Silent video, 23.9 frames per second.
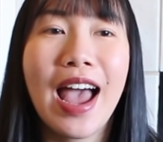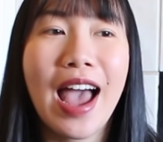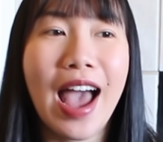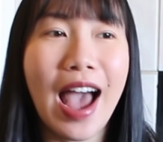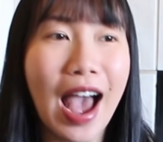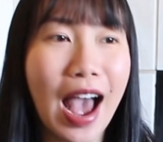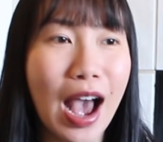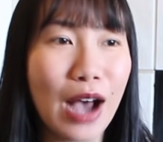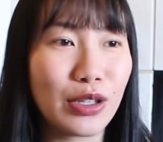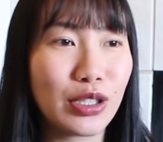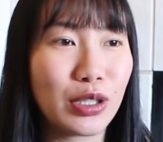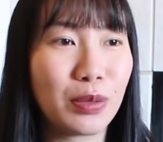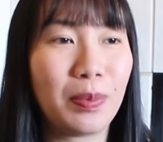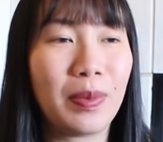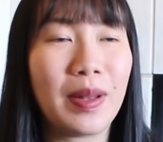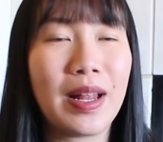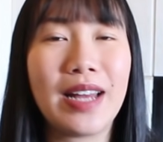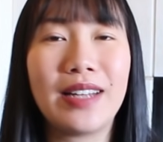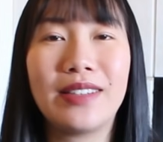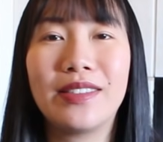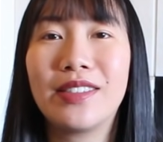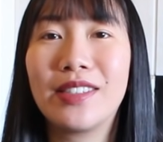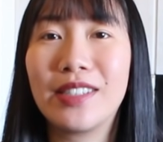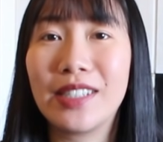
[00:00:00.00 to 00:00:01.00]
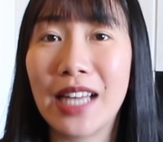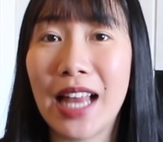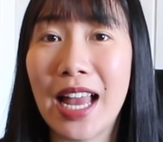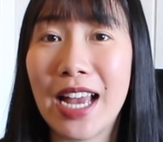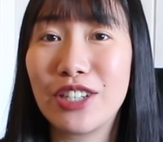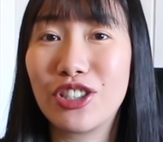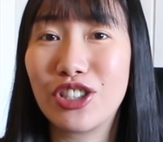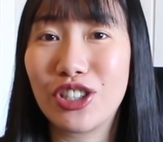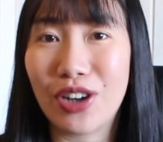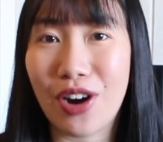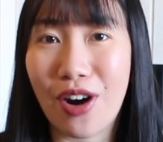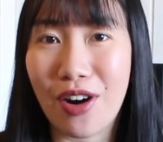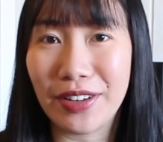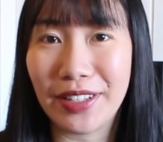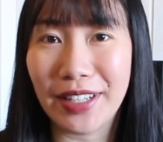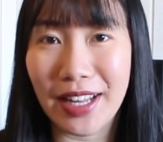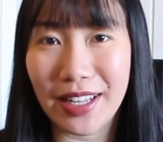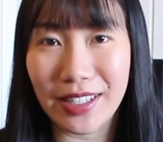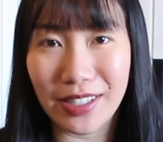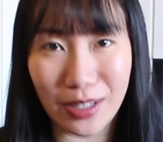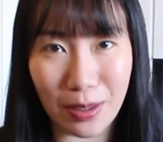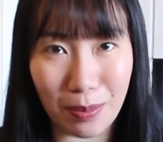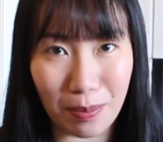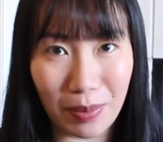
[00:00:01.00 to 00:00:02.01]
houseplants /
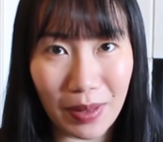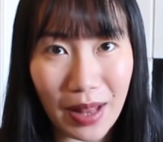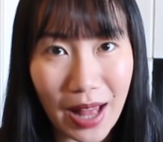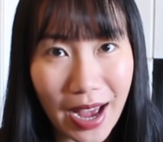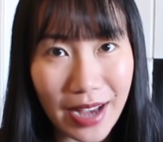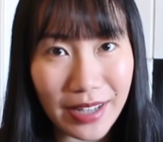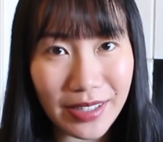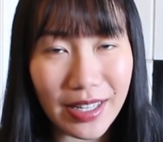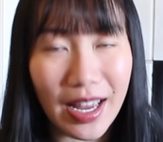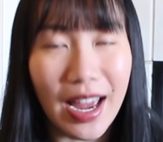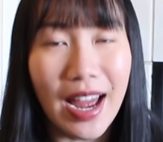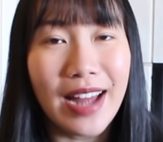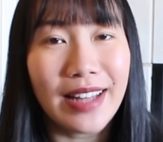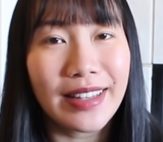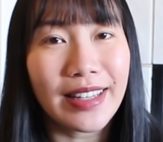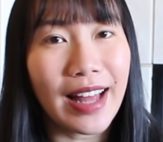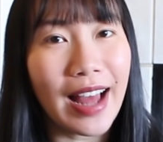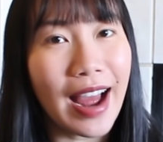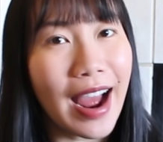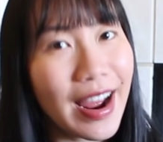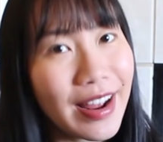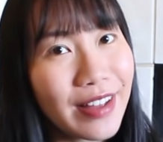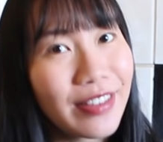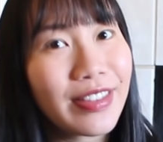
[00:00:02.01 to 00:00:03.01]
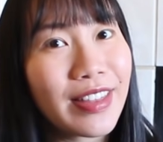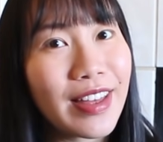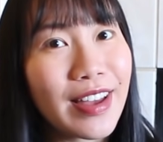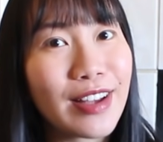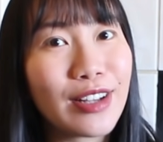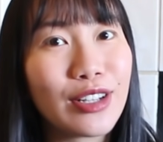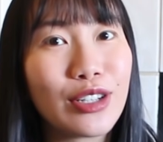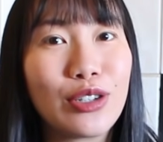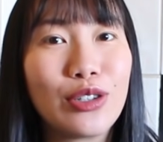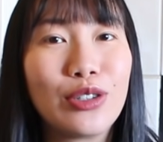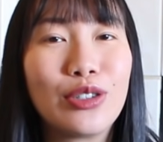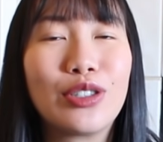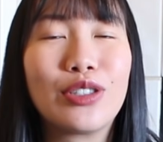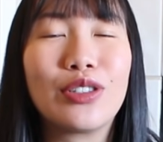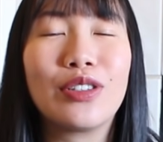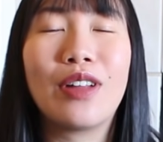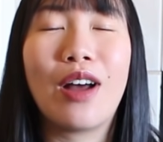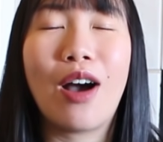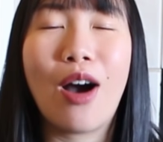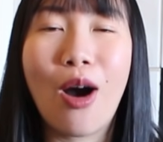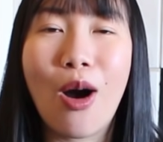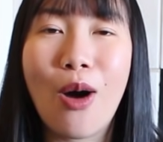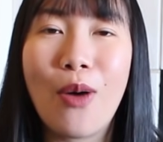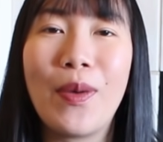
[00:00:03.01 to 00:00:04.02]
gardening supplies that I think you should
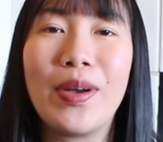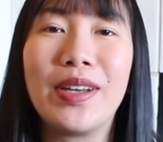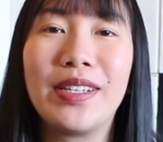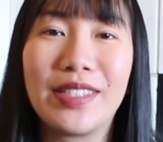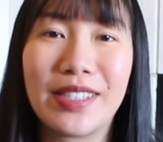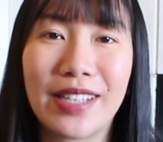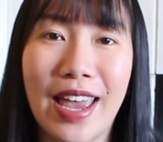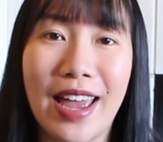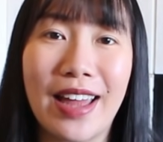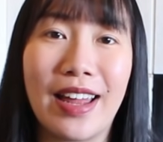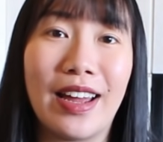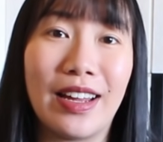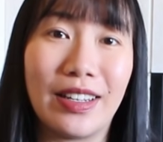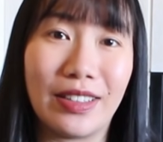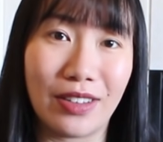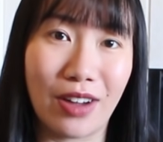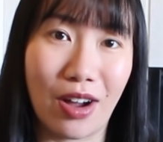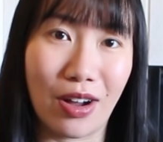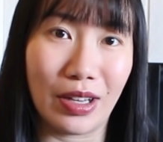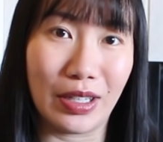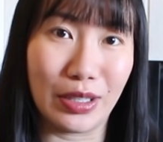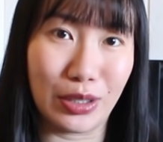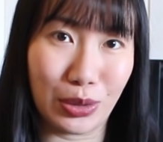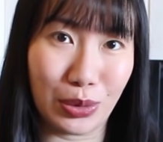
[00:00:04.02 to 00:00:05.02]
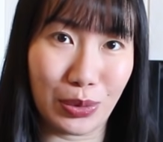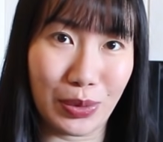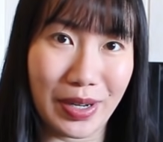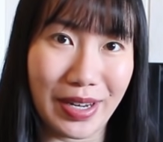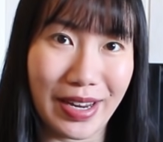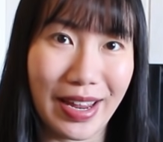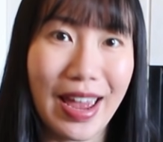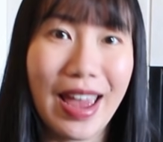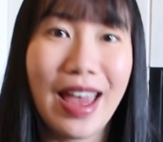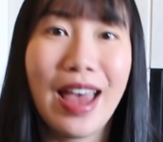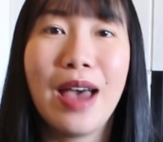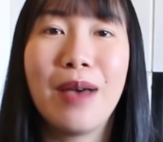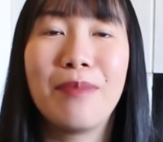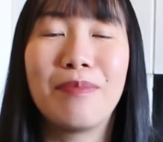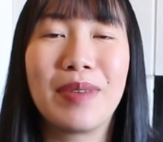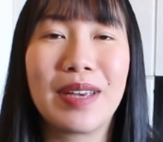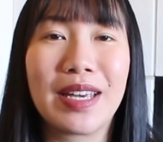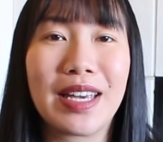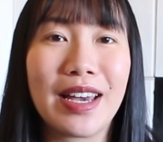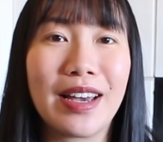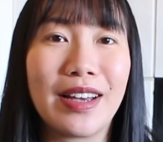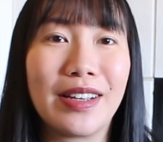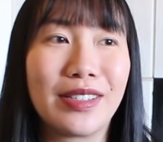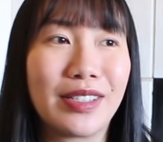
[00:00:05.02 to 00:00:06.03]
always get at Dollar Tree
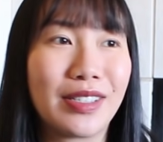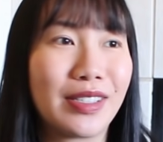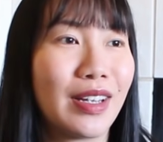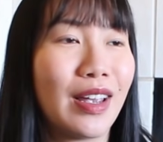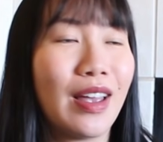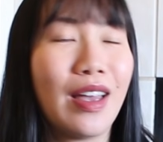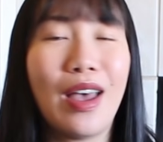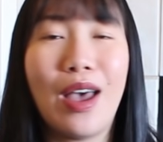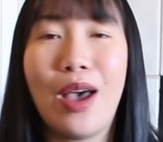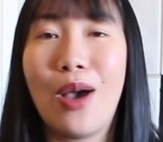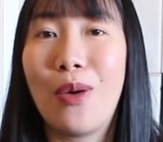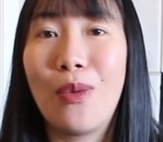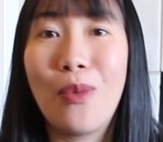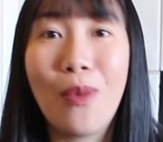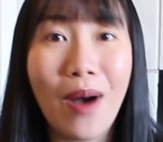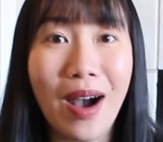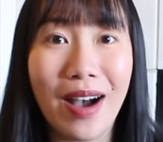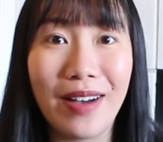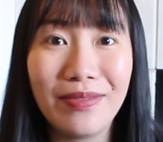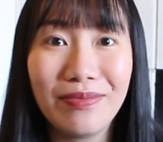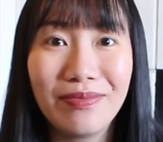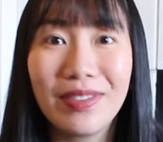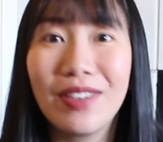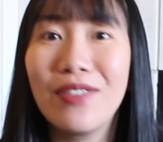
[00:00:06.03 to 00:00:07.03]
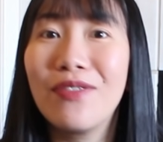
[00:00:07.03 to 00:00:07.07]
because one,